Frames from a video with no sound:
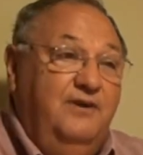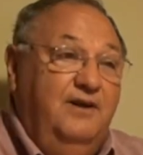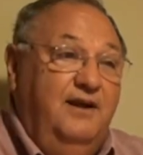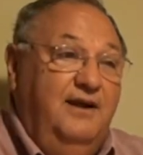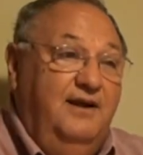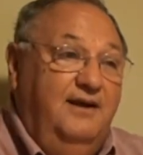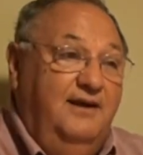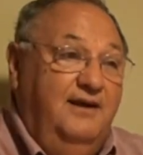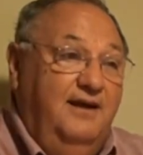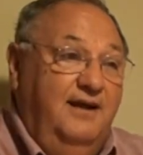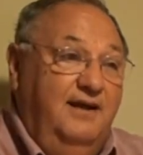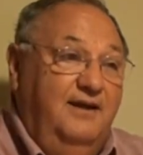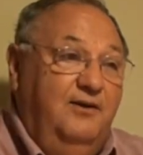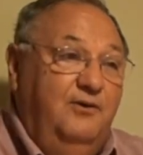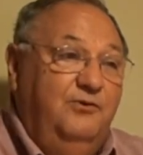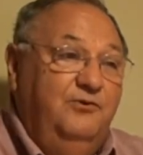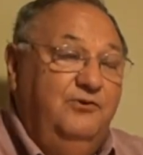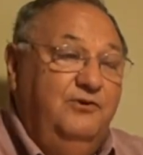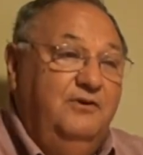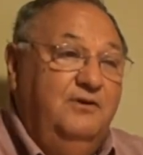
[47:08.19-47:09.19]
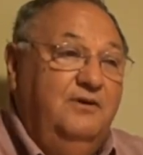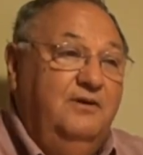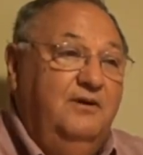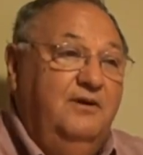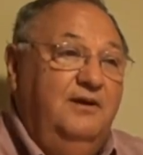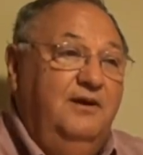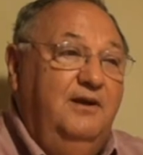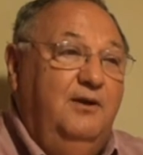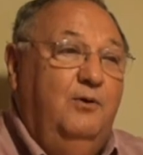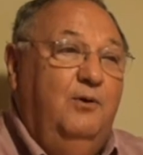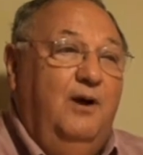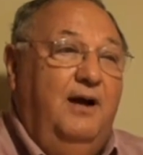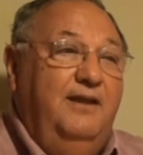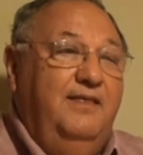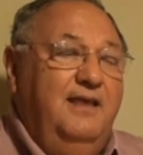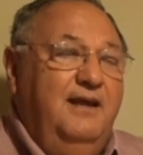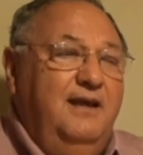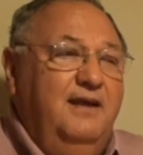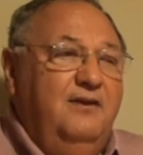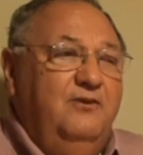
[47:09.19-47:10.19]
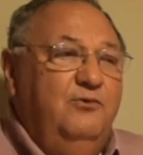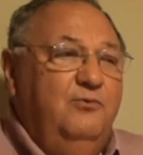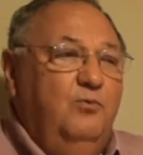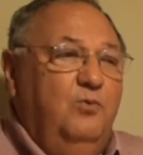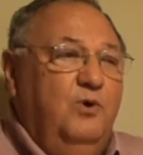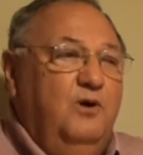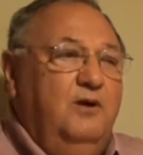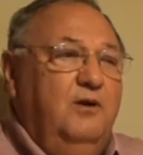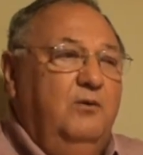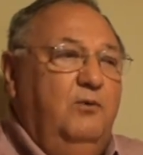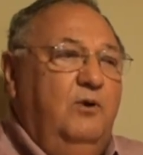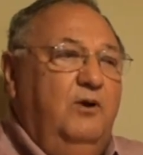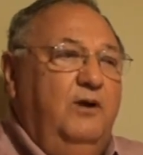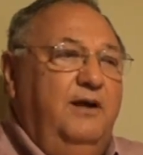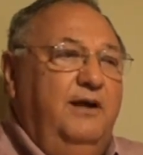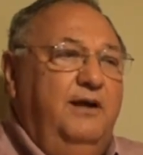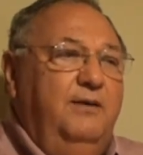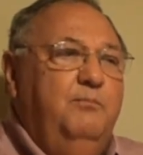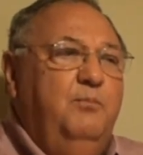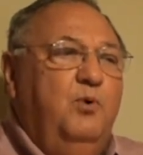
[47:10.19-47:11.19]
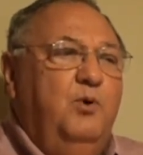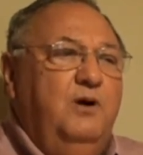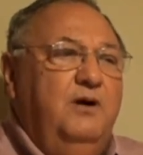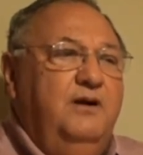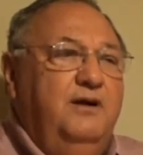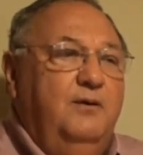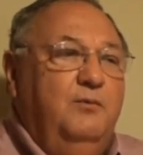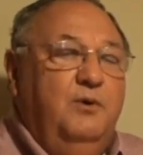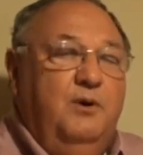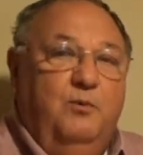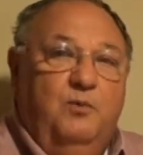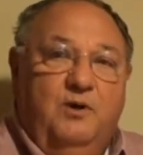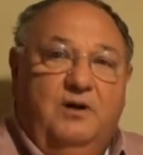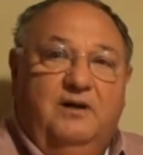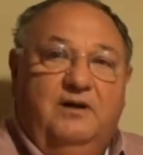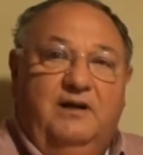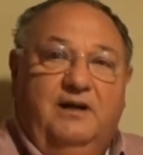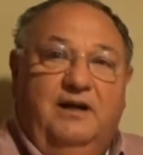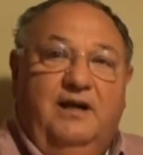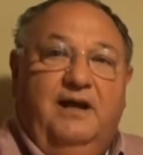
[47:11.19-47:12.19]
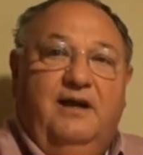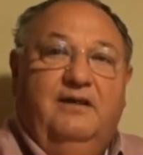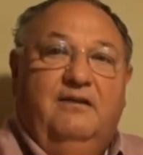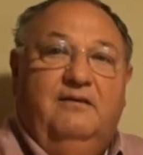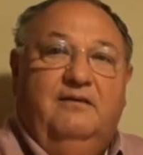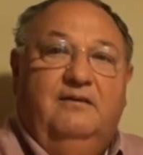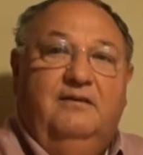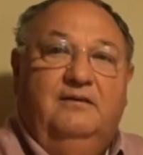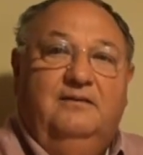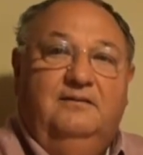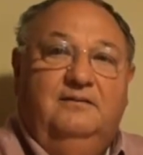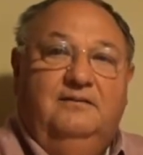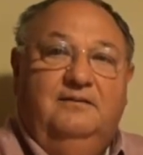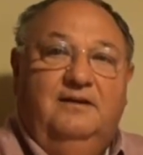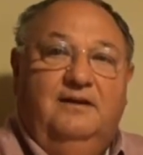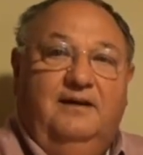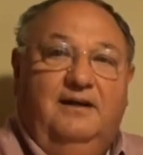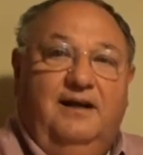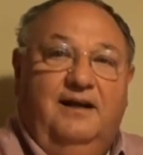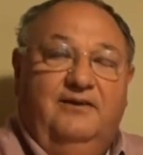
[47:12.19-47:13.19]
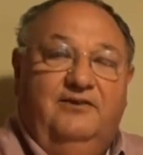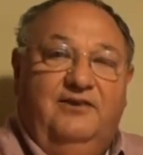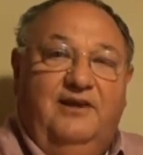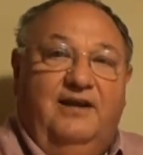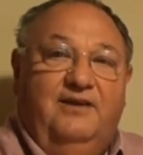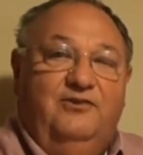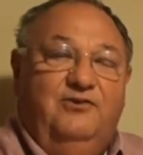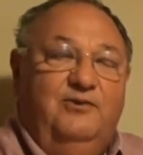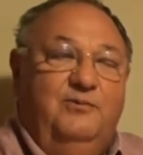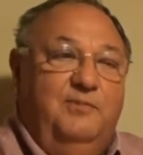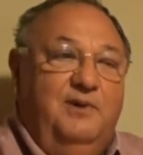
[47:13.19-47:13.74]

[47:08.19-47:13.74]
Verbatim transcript: uh, and those are, you know, I think it's work important that we work together as this.